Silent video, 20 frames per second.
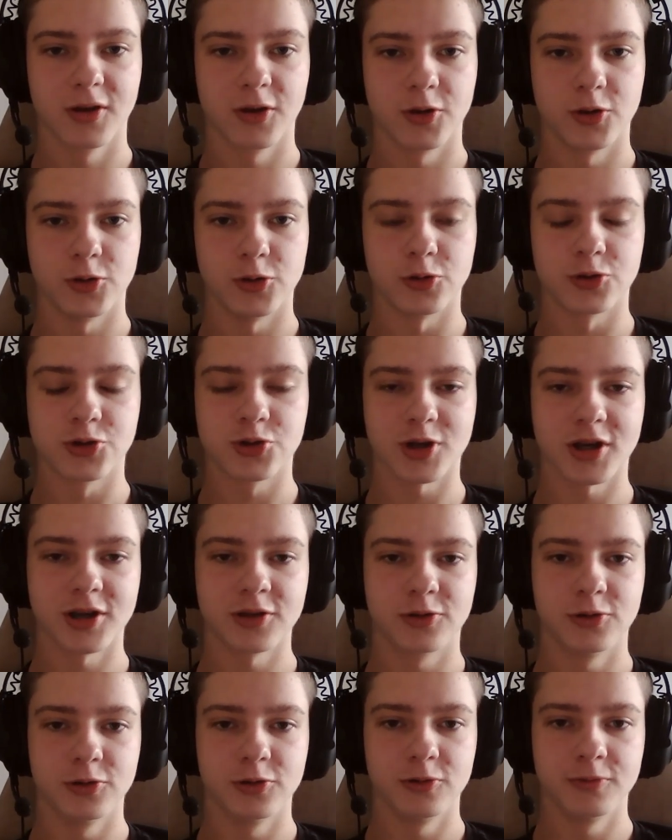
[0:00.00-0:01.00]
You try
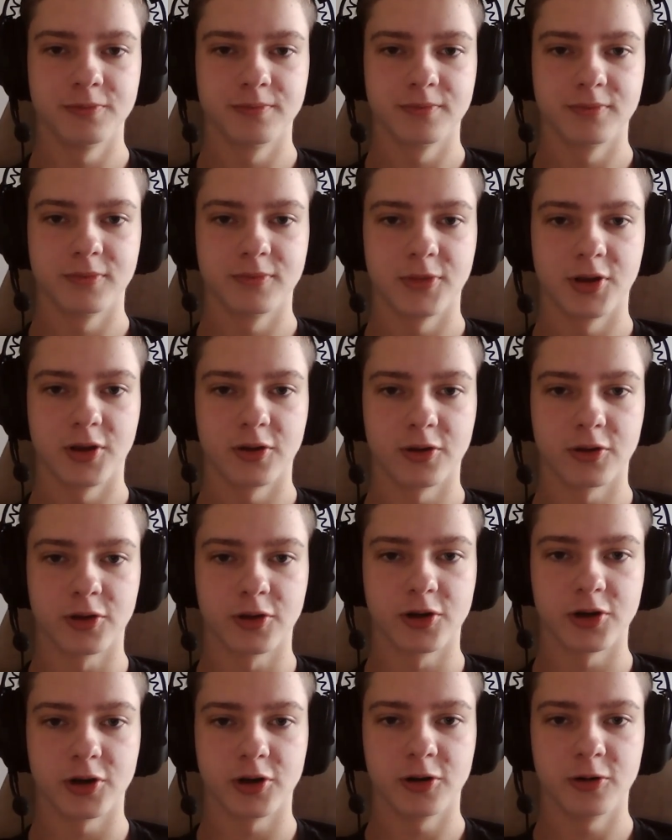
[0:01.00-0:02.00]
to
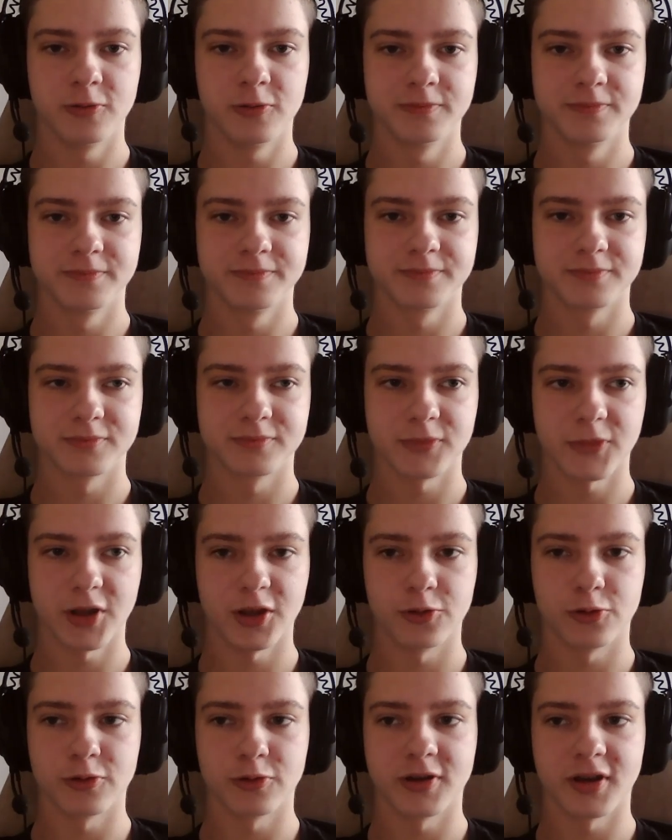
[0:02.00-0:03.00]
go
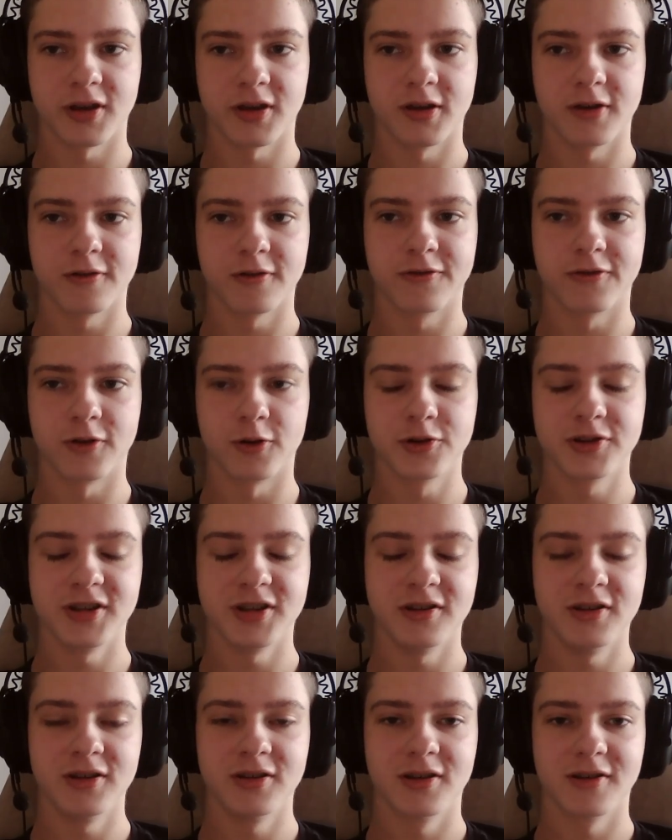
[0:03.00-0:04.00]
into the
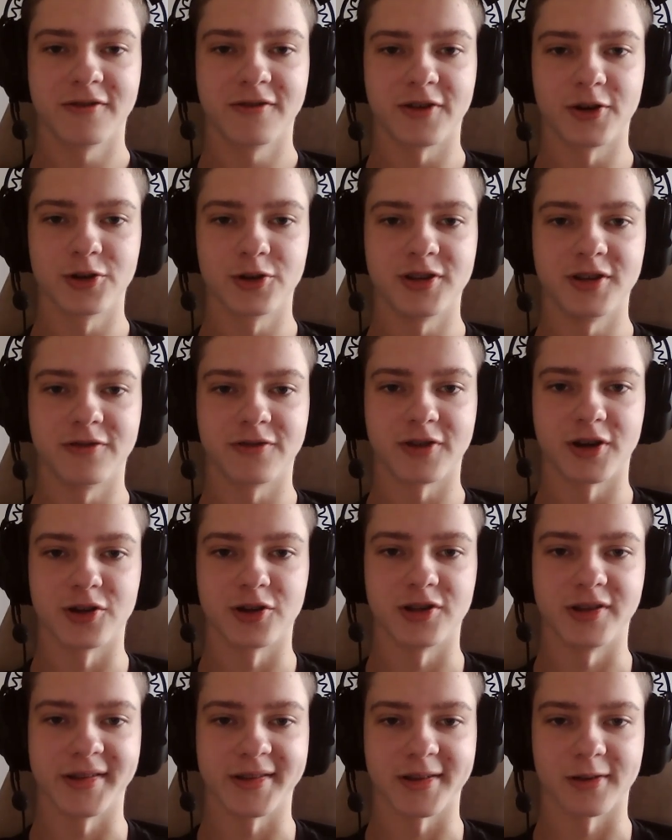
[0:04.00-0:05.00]

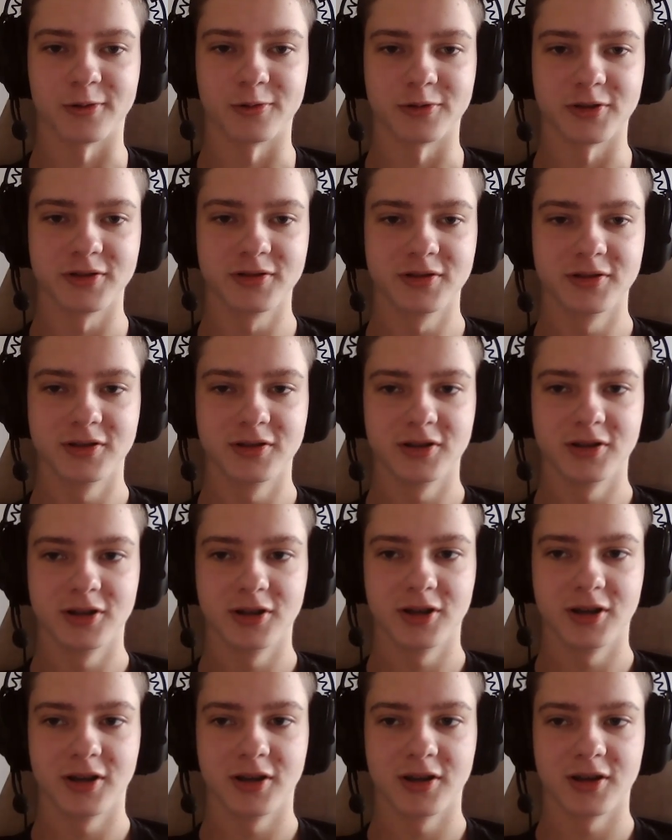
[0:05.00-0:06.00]
40-30-30 zone,
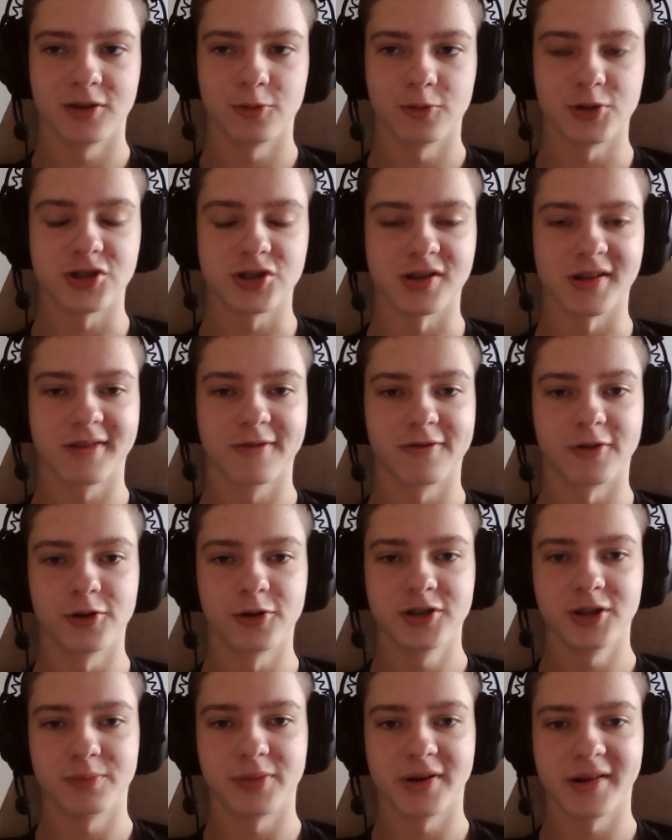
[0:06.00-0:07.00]
which is
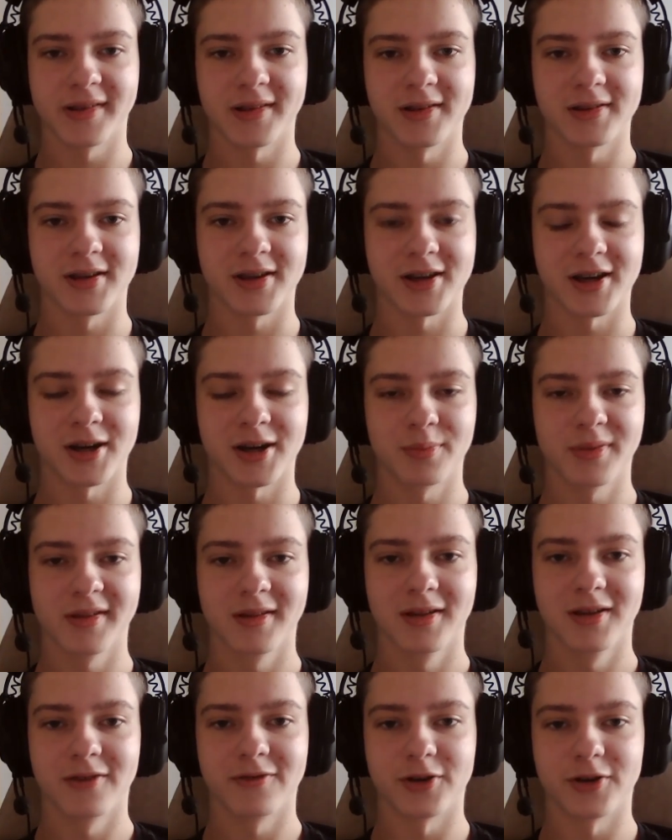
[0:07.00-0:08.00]
40% carbs,
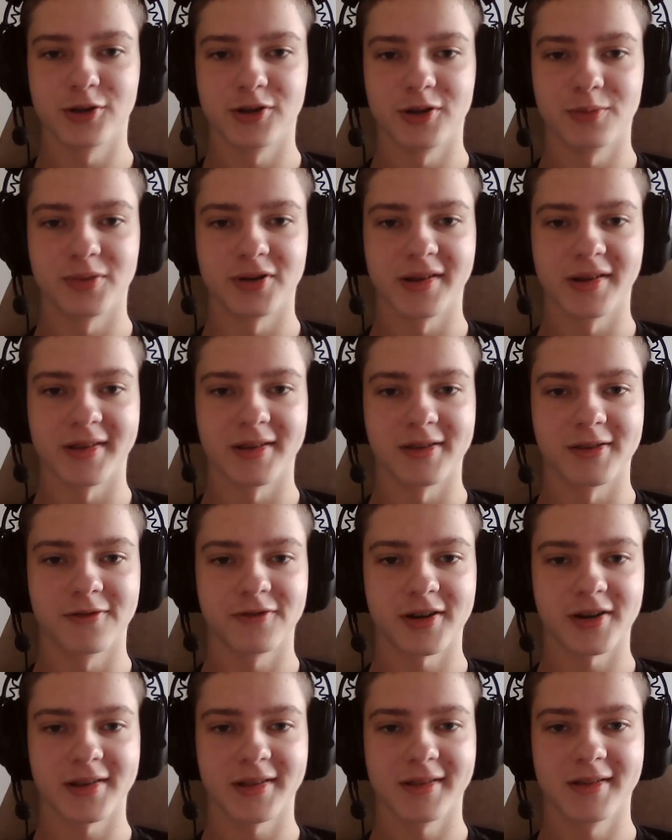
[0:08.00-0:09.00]
30%
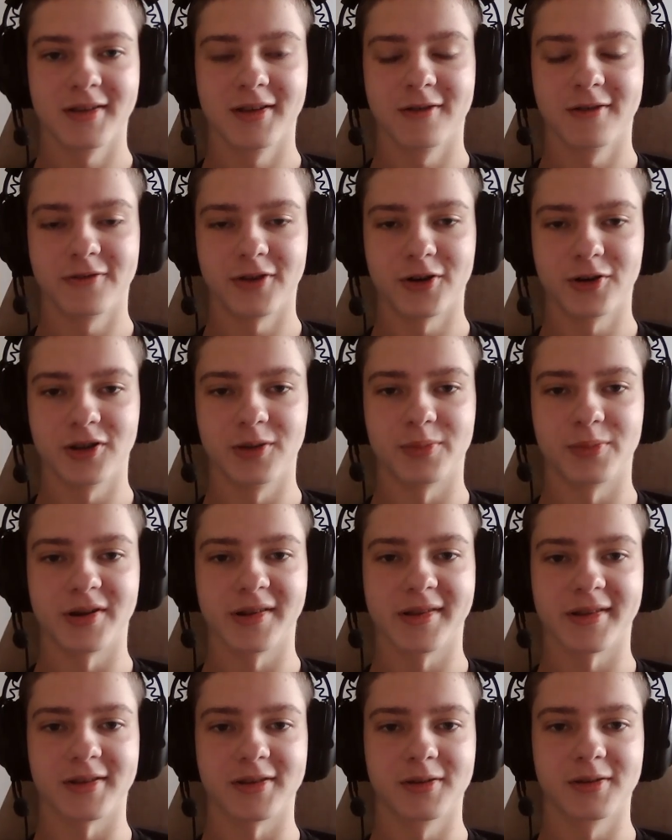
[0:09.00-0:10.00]
fats,
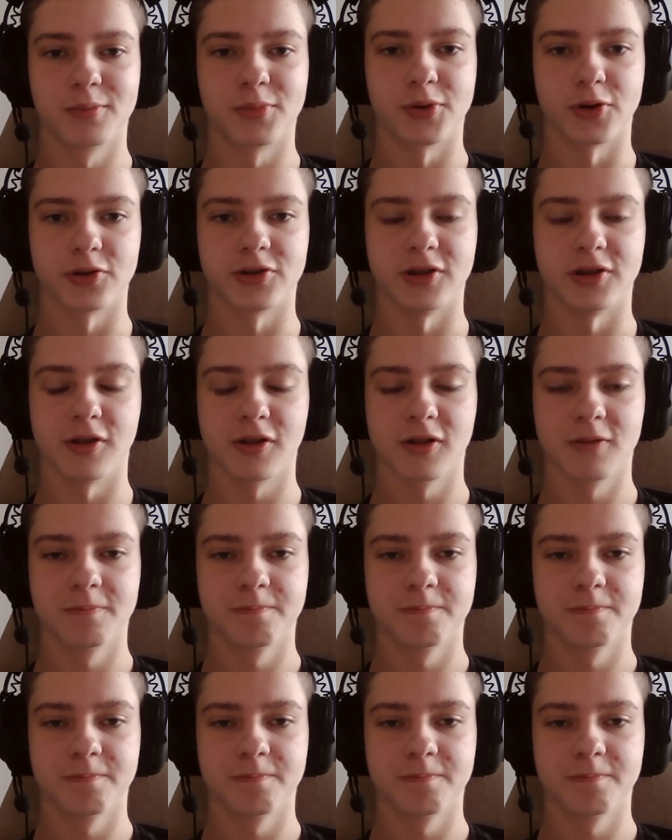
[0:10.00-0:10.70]
30% proteins.